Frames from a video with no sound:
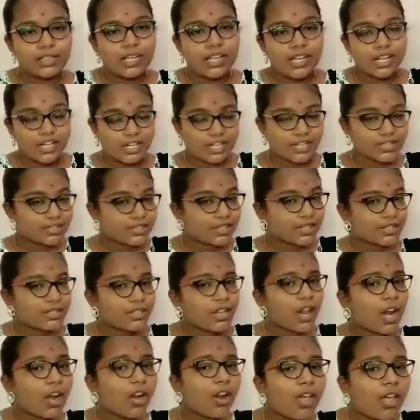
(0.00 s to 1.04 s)
It is yes
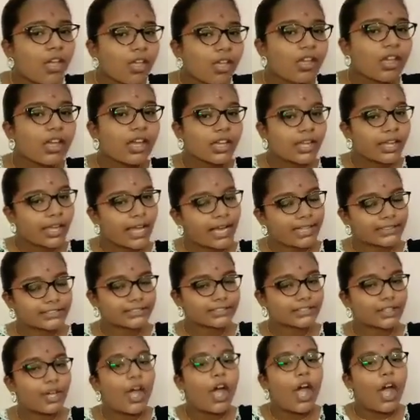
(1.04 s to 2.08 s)
or no?
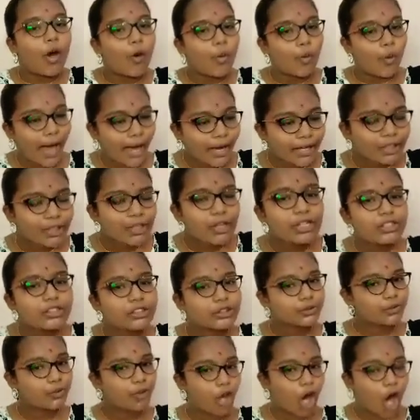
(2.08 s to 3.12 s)
Yes.
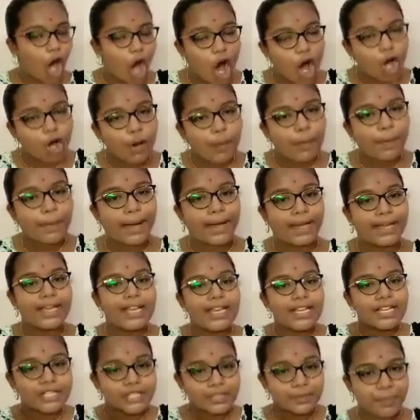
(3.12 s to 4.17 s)
Vacuoles will
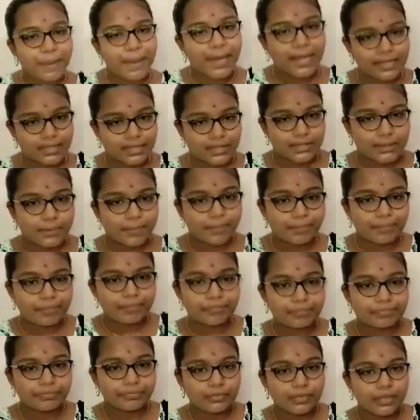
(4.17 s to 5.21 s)
occupy space
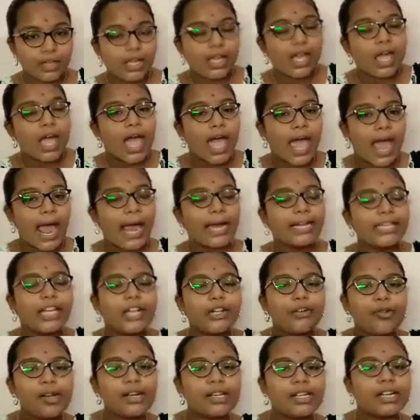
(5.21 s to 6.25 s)
and it
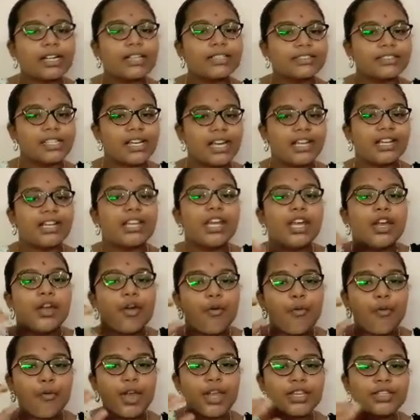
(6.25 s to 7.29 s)
will contain
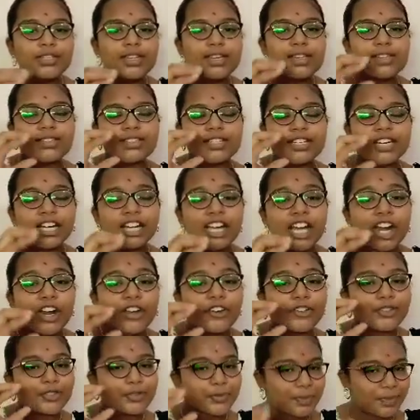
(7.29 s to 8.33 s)
which is needed
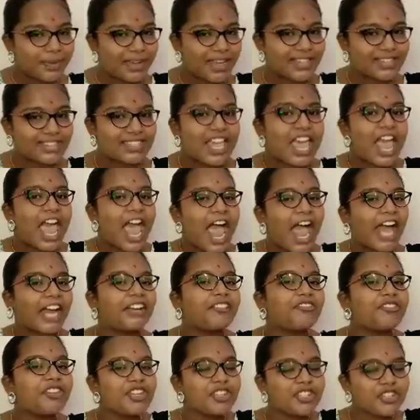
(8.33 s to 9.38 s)
of space and
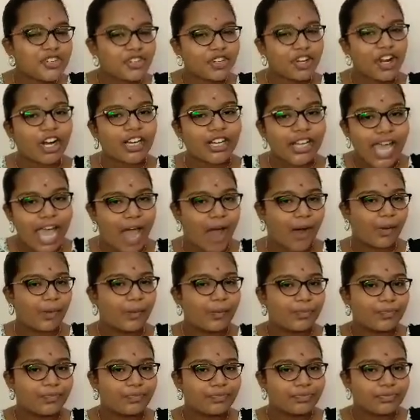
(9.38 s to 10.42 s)
which do not
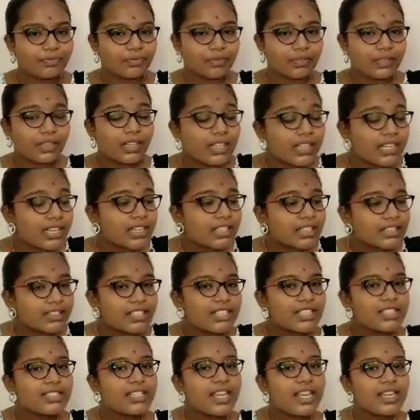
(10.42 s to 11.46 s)
have.
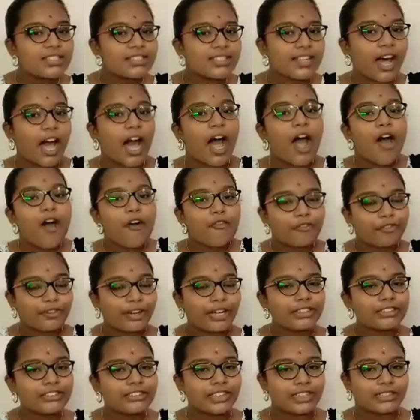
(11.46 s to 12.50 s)
This is the
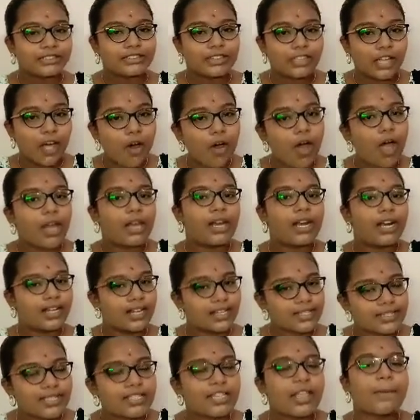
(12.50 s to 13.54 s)
function. Now let
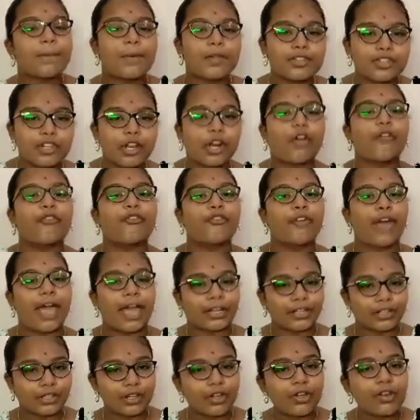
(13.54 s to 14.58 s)
us see the picture of
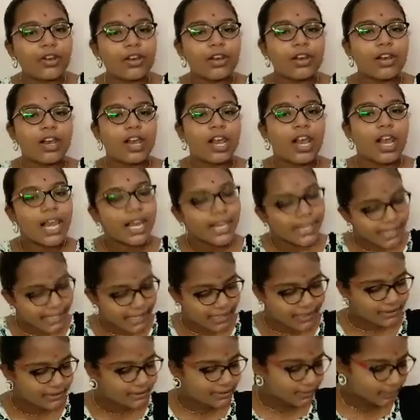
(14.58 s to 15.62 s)
vacuole.
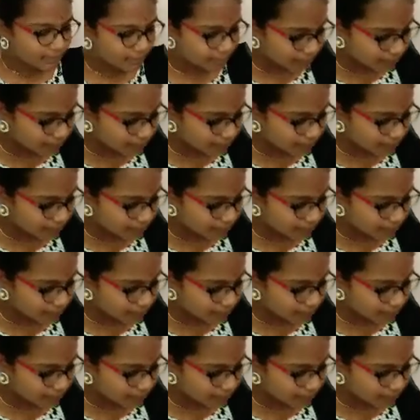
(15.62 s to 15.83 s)
Yes.